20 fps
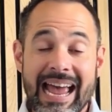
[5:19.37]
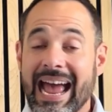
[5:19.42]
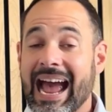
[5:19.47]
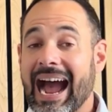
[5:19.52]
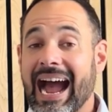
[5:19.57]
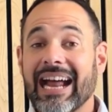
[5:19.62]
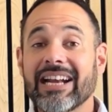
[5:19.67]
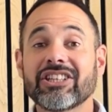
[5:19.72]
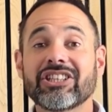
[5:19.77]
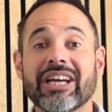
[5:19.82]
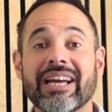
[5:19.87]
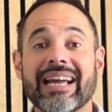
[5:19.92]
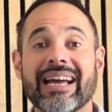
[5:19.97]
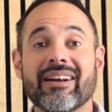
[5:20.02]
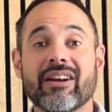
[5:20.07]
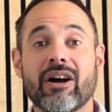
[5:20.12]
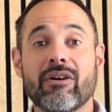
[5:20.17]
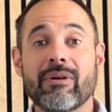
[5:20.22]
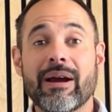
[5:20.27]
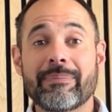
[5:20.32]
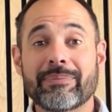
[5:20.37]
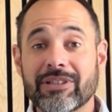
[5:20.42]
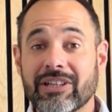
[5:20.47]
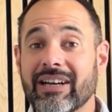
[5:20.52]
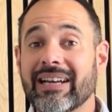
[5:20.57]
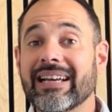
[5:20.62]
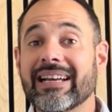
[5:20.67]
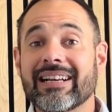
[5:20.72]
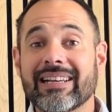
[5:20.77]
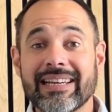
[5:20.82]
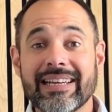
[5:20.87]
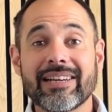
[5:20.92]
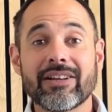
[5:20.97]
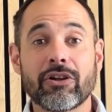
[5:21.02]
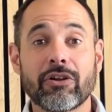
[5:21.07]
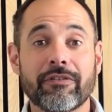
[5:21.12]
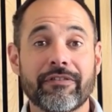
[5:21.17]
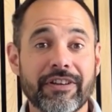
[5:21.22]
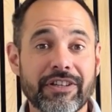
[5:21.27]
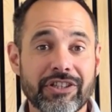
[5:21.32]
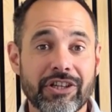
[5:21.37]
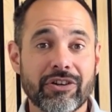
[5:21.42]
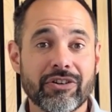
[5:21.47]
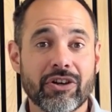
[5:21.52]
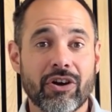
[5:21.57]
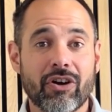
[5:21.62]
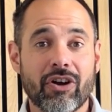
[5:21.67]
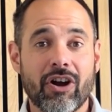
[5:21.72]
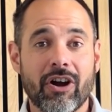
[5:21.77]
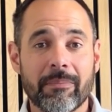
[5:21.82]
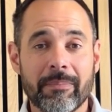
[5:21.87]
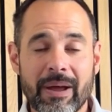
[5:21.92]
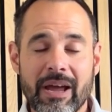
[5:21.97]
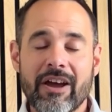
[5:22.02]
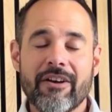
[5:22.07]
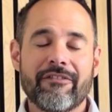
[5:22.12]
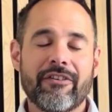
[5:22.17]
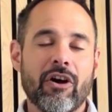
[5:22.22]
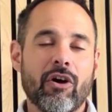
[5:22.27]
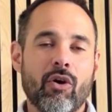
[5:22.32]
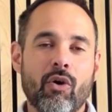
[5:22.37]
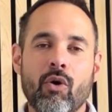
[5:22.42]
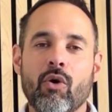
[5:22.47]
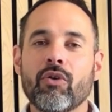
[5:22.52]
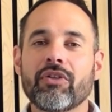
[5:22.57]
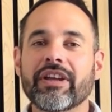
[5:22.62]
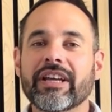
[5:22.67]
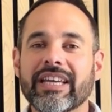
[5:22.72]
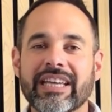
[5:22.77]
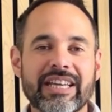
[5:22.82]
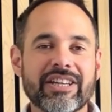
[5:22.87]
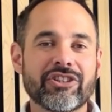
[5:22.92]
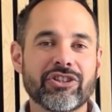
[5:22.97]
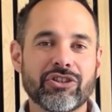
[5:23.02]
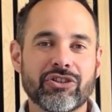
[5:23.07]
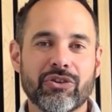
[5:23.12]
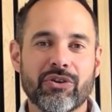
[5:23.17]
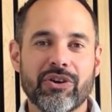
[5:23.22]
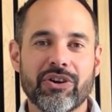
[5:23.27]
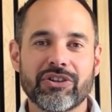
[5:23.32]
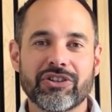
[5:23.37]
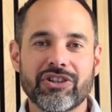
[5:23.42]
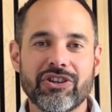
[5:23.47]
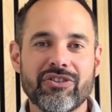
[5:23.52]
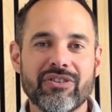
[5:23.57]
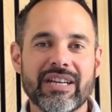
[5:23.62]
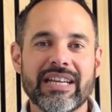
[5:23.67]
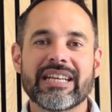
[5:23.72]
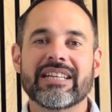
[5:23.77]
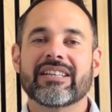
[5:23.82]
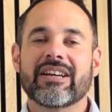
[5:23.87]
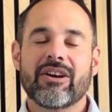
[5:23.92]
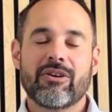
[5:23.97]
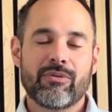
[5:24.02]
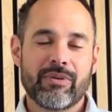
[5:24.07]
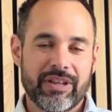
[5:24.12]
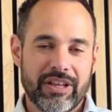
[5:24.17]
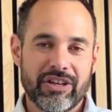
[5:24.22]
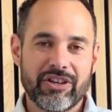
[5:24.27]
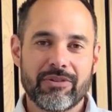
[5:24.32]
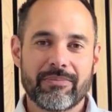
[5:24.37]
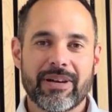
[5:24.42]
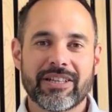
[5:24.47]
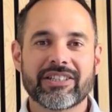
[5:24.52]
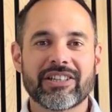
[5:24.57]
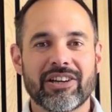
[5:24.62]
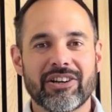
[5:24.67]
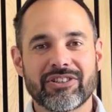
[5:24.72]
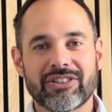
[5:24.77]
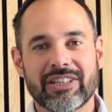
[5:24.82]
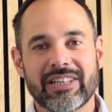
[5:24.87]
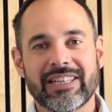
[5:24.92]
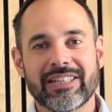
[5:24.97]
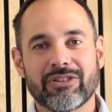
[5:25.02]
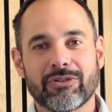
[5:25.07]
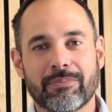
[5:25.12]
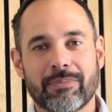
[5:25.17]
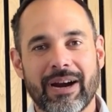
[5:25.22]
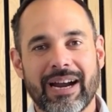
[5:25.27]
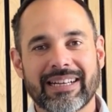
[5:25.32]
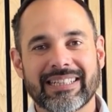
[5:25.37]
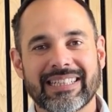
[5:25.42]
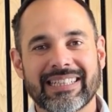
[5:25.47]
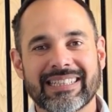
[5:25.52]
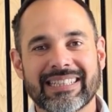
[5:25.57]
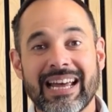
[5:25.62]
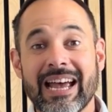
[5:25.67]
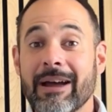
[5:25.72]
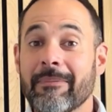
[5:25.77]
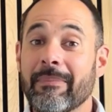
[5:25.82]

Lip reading: And check out our website, clinicalphysio.com, for all the key tutorials you need within your musculoskeletal practice.